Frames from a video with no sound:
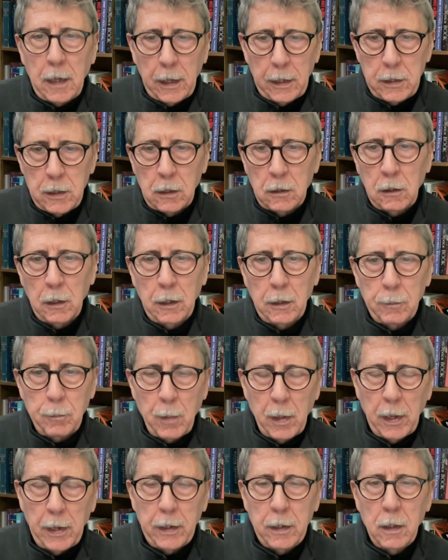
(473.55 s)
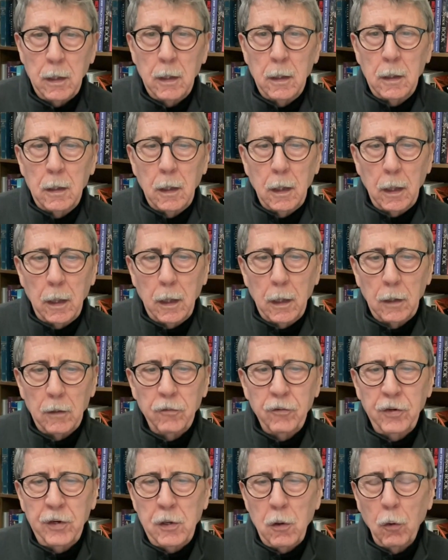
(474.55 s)
I declared my
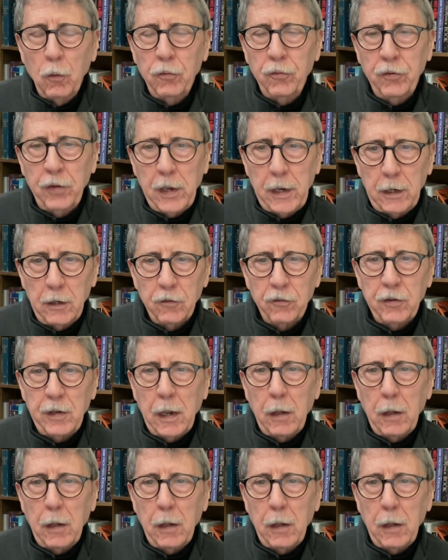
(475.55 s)
CO status.